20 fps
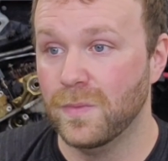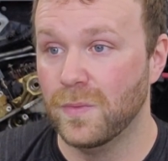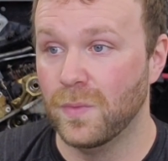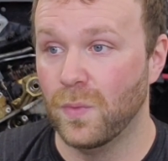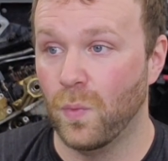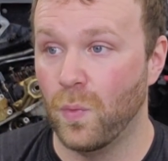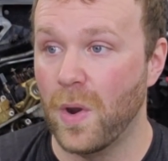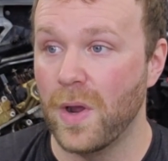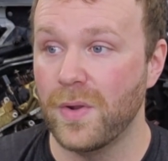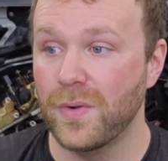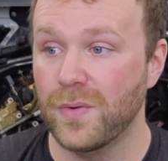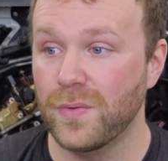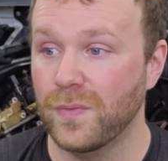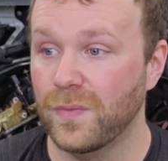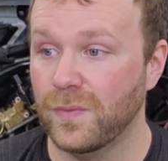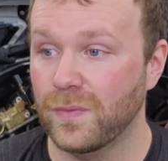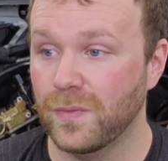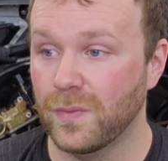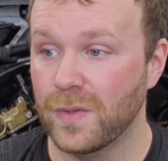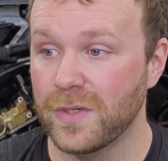
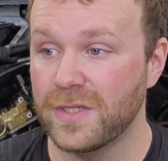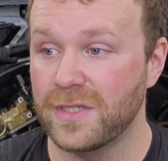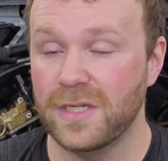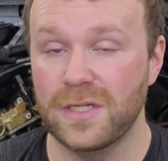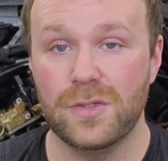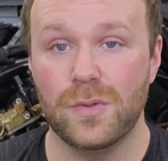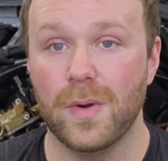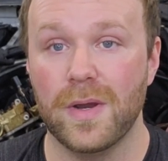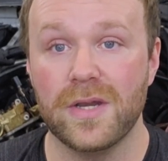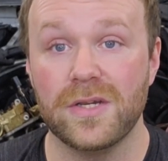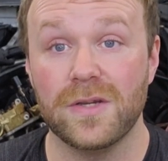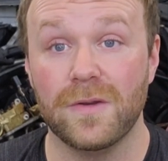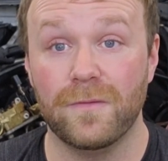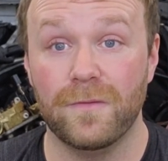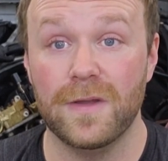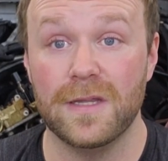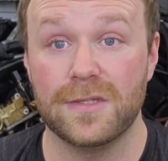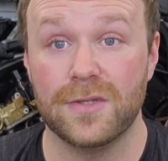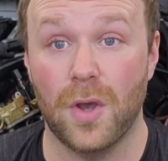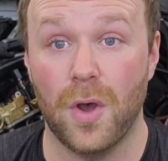one situation
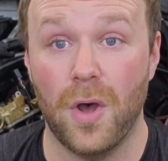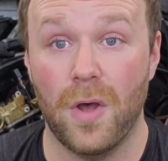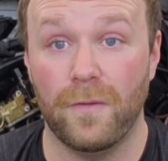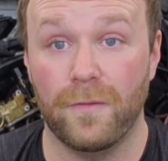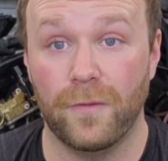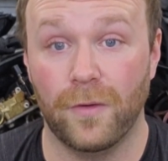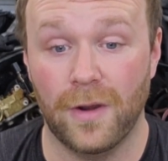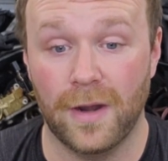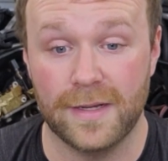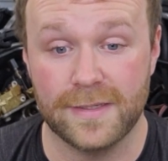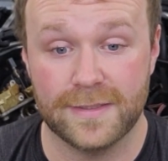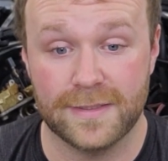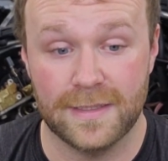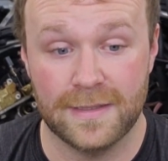fits all for us.